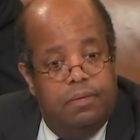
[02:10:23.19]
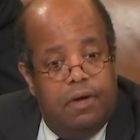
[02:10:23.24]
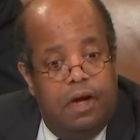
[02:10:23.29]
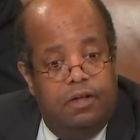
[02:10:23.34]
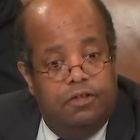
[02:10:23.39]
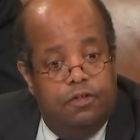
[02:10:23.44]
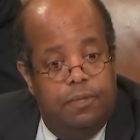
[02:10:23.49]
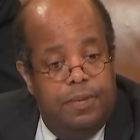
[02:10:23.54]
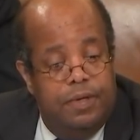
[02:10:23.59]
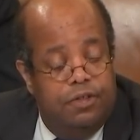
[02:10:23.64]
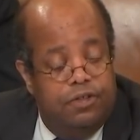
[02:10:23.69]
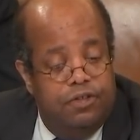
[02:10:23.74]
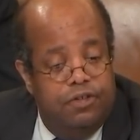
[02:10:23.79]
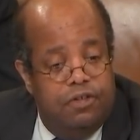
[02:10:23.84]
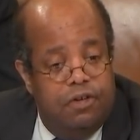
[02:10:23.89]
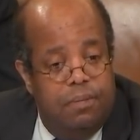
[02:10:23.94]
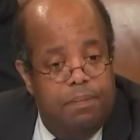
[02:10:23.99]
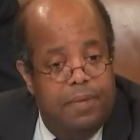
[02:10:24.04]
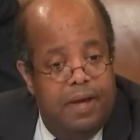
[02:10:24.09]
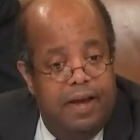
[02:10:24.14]

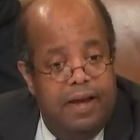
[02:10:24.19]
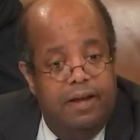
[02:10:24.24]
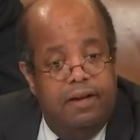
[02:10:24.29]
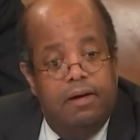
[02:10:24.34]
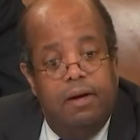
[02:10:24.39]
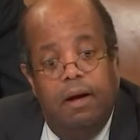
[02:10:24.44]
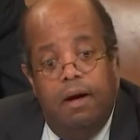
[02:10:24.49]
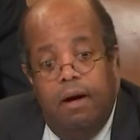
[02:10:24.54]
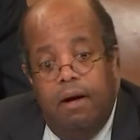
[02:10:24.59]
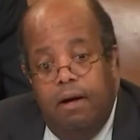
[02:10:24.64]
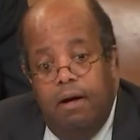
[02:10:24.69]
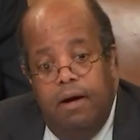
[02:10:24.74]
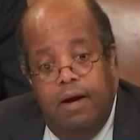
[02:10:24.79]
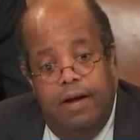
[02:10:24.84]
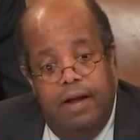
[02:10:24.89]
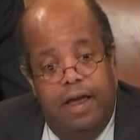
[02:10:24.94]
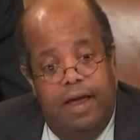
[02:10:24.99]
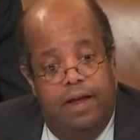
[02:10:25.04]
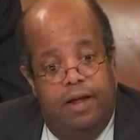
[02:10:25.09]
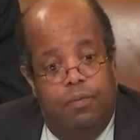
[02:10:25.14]
contributions are made,
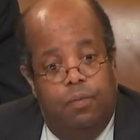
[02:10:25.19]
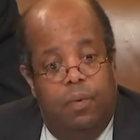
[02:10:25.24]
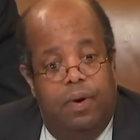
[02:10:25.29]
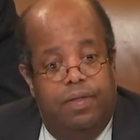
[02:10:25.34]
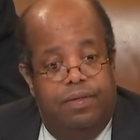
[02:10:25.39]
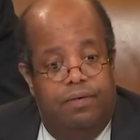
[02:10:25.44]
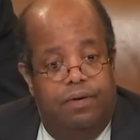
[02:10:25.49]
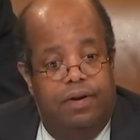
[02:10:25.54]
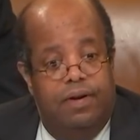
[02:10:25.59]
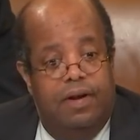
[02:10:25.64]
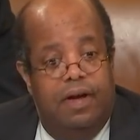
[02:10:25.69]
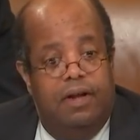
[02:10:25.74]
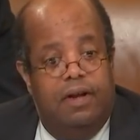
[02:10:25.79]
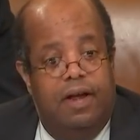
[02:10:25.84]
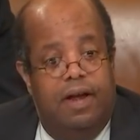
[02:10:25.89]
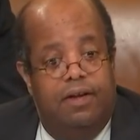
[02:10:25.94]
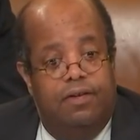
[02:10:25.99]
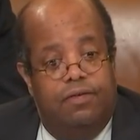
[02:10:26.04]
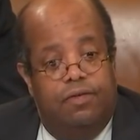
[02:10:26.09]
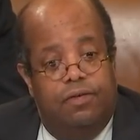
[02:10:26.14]
and whether or
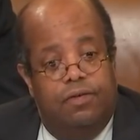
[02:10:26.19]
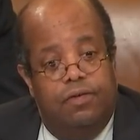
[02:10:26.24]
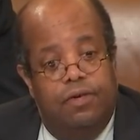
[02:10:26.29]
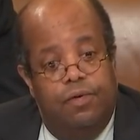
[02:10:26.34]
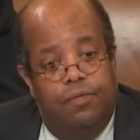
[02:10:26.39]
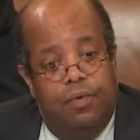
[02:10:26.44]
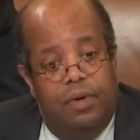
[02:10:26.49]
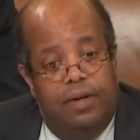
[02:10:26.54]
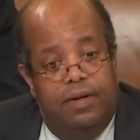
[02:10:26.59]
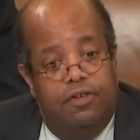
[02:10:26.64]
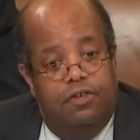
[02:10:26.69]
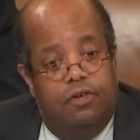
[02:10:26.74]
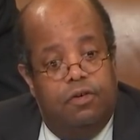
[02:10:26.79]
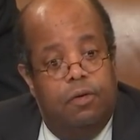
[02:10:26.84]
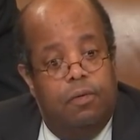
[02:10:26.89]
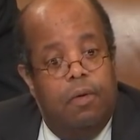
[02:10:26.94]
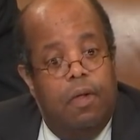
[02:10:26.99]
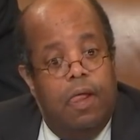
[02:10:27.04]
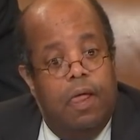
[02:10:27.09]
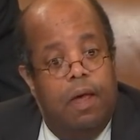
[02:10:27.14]
not, as it relates
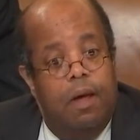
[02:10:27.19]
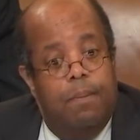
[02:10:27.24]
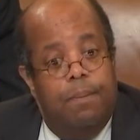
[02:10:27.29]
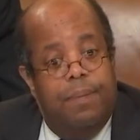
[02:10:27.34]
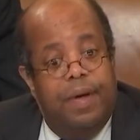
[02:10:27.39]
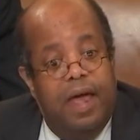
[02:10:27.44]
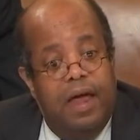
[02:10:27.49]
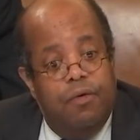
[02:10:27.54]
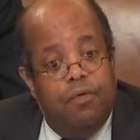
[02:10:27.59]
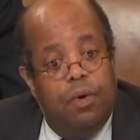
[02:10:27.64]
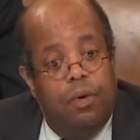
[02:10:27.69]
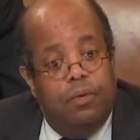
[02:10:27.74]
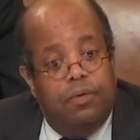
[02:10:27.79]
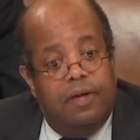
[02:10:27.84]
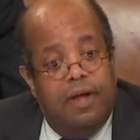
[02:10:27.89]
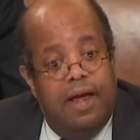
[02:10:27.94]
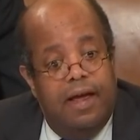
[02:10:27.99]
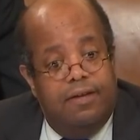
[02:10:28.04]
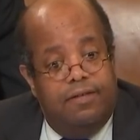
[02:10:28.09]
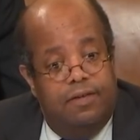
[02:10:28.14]
to payroll
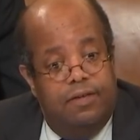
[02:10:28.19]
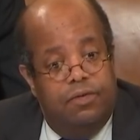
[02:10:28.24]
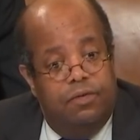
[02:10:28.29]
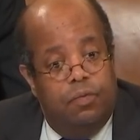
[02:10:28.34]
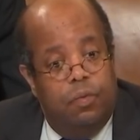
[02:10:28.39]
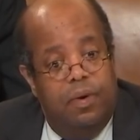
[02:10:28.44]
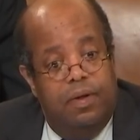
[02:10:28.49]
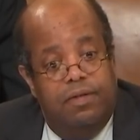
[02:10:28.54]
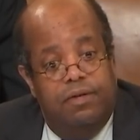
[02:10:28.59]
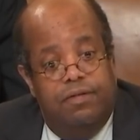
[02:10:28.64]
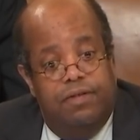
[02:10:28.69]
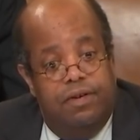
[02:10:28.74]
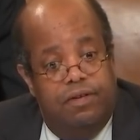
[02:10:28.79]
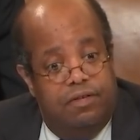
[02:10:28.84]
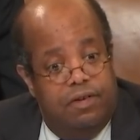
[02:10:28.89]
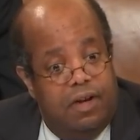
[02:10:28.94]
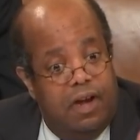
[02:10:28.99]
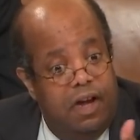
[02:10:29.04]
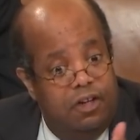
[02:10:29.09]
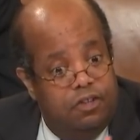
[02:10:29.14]
taxes, whether
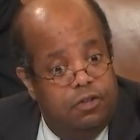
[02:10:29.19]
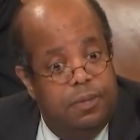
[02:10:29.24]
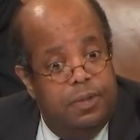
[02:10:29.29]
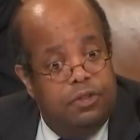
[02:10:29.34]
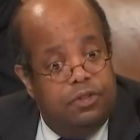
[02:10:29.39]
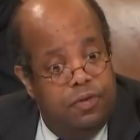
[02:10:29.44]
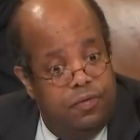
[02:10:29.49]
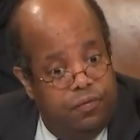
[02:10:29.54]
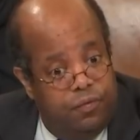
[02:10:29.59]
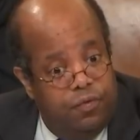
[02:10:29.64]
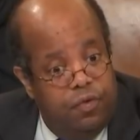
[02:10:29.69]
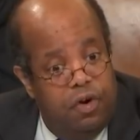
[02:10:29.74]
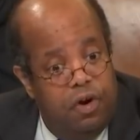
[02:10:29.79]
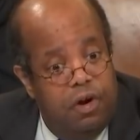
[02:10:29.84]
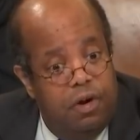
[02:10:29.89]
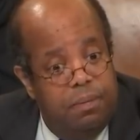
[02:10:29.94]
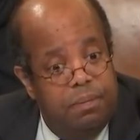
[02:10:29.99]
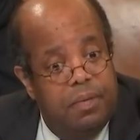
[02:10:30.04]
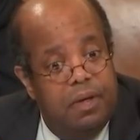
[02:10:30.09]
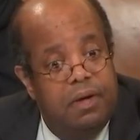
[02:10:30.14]
there's a contribution
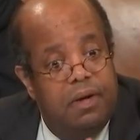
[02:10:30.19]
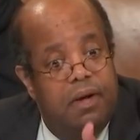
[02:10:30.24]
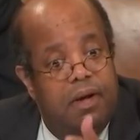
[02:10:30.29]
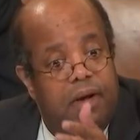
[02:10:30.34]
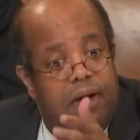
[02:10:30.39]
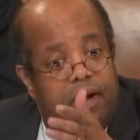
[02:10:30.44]
from